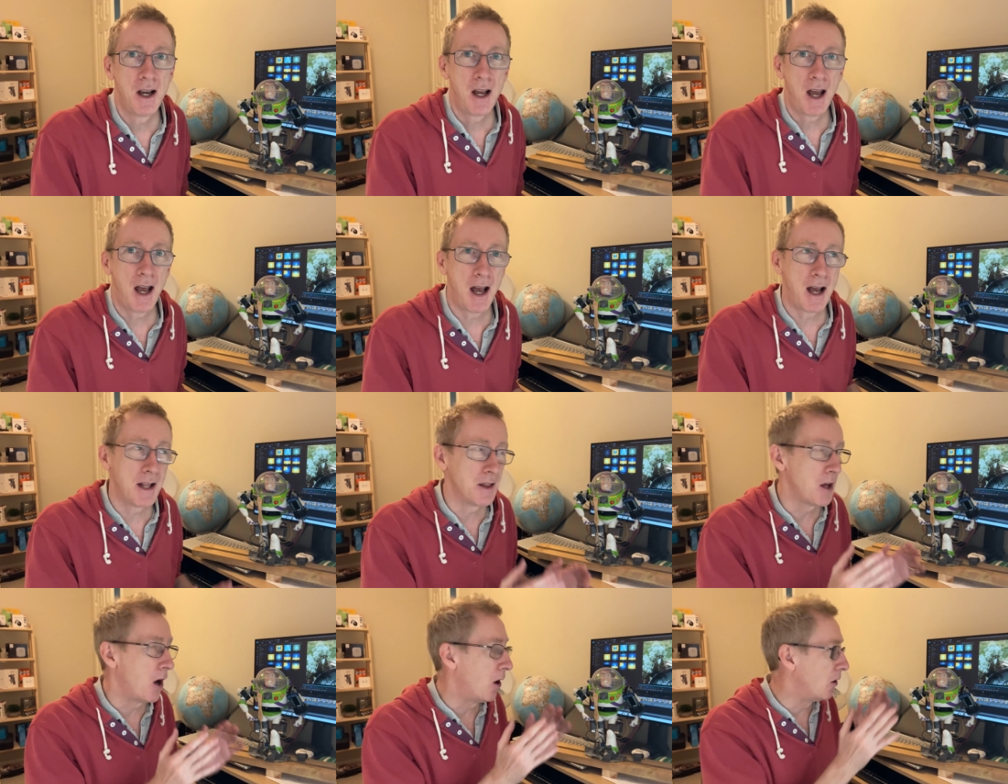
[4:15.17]
and
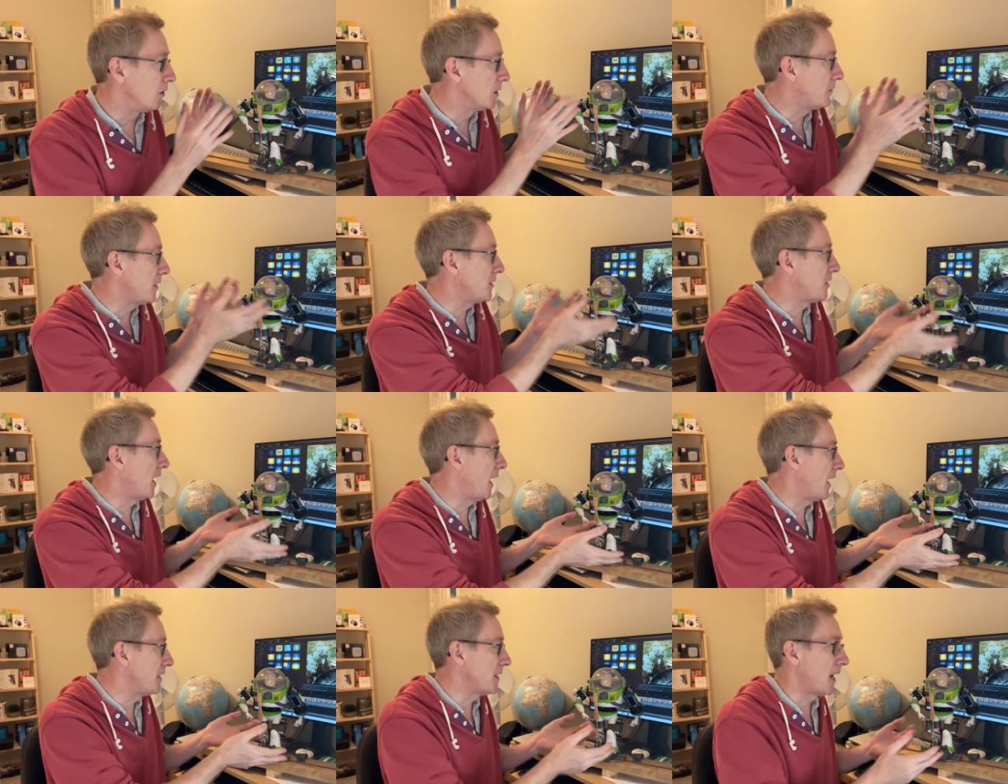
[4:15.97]
the whole of his
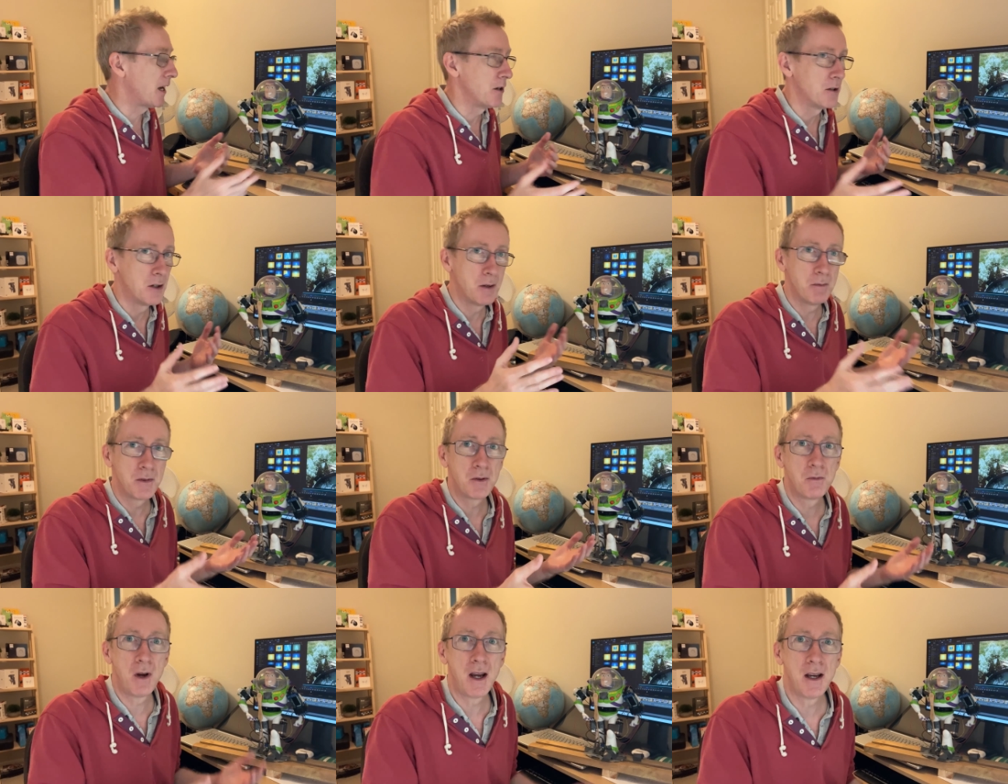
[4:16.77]
head and
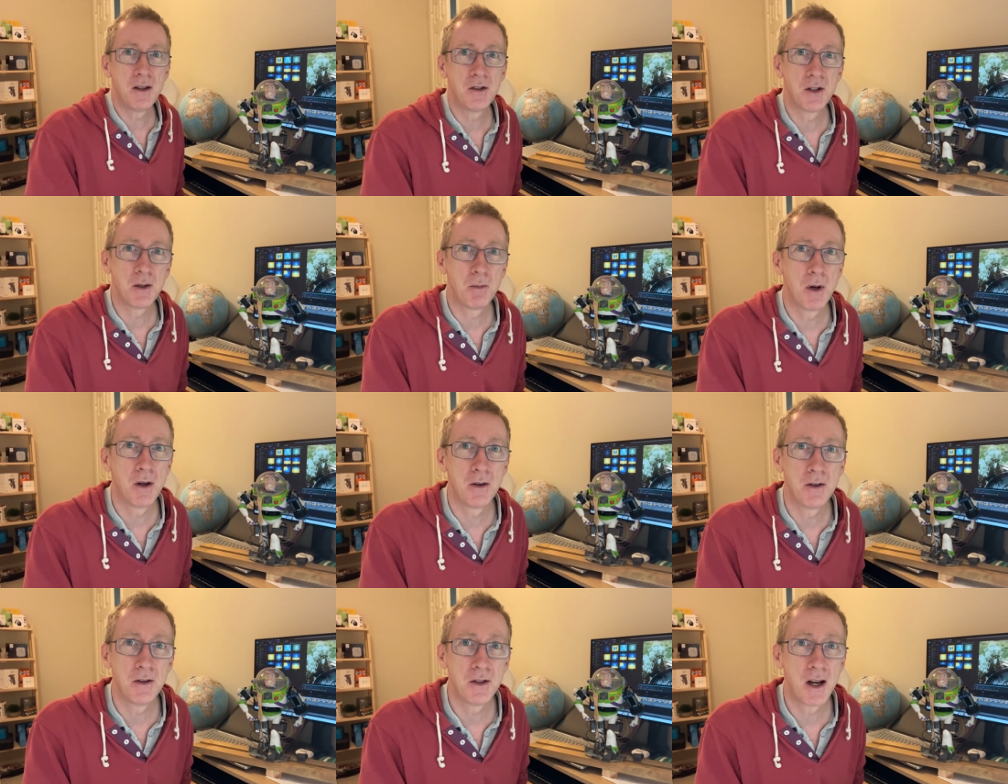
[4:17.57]
arms went into the
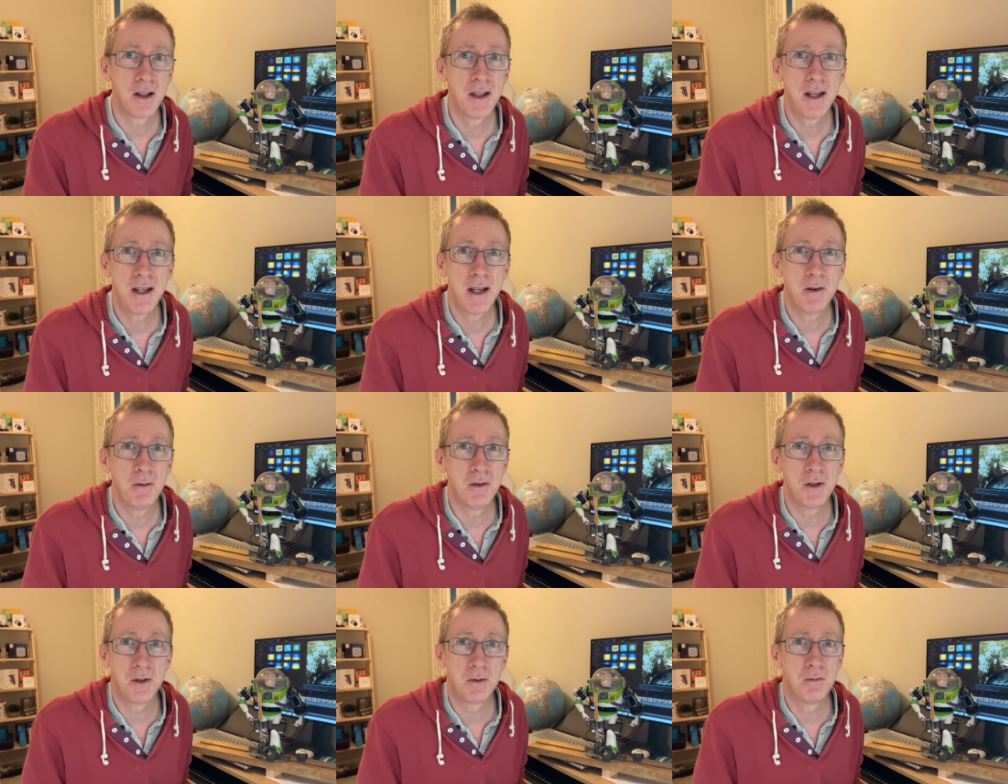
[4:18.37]
pond. I think he
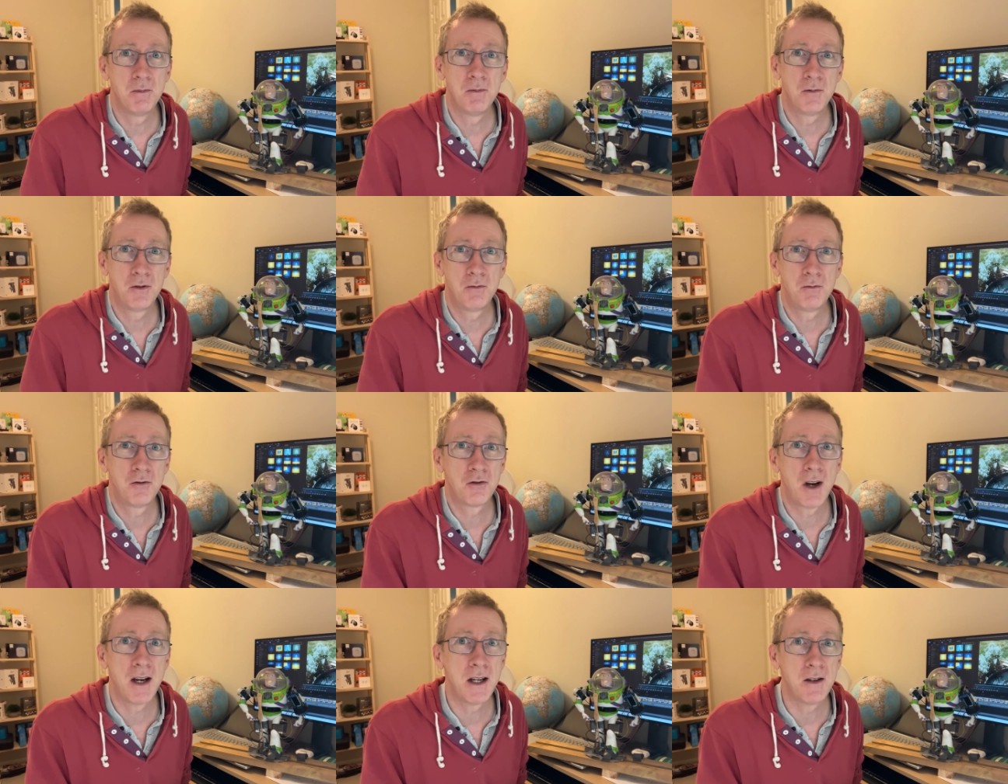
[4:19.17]
was
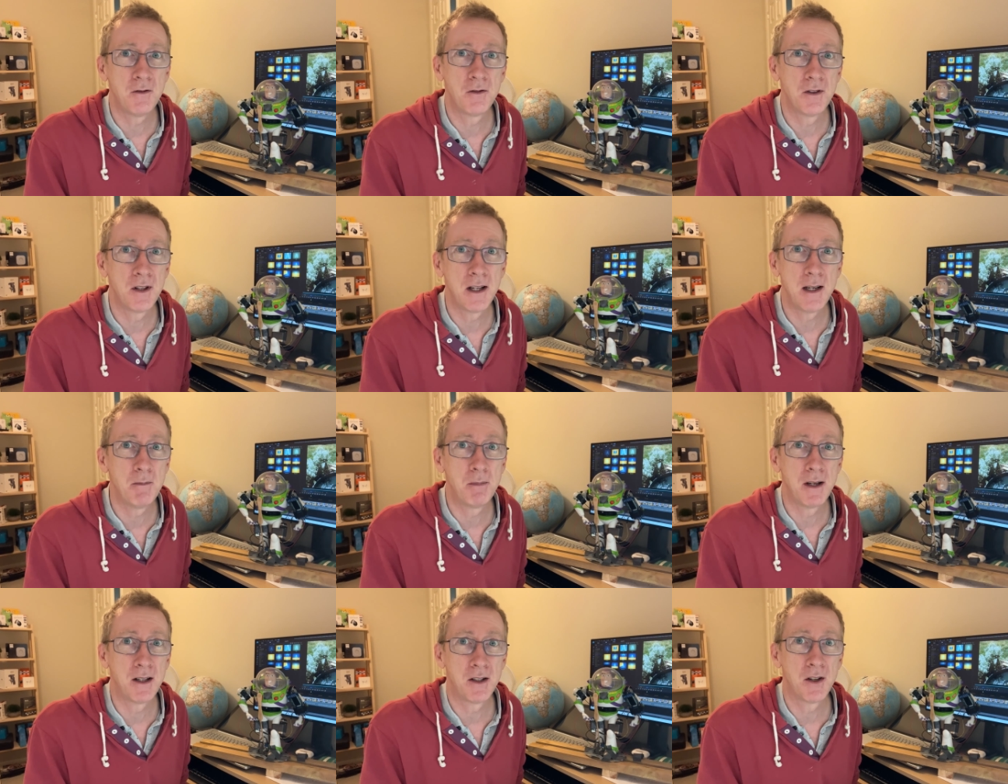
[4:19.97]
training for the
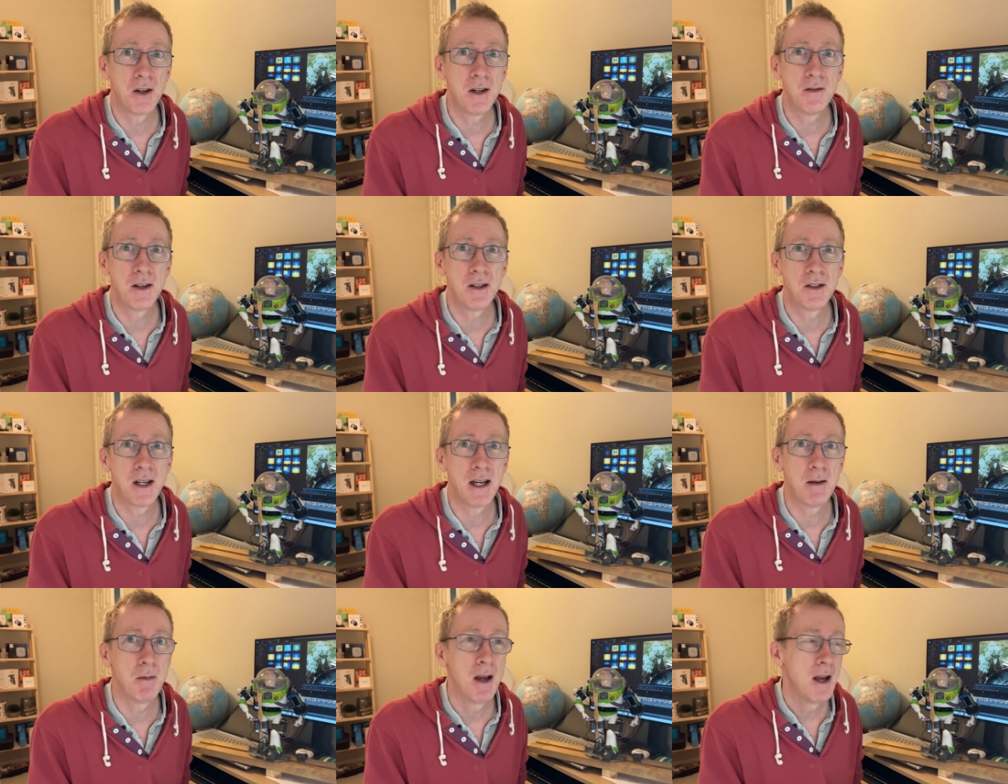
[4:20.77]
Olympic diving
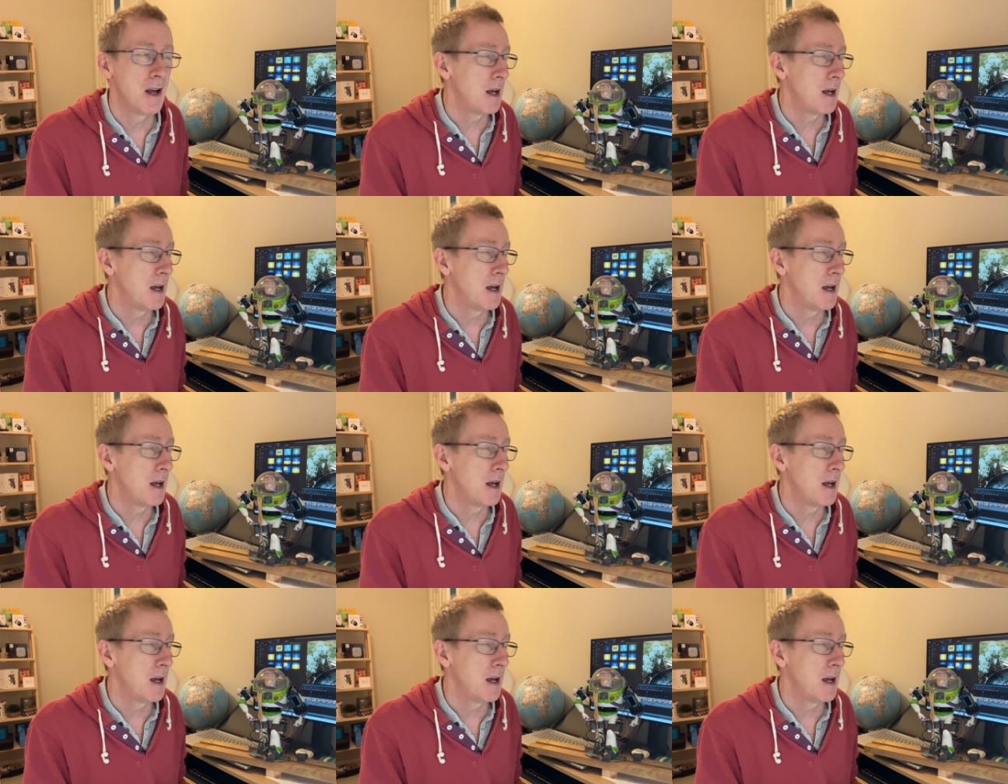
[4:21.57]
team.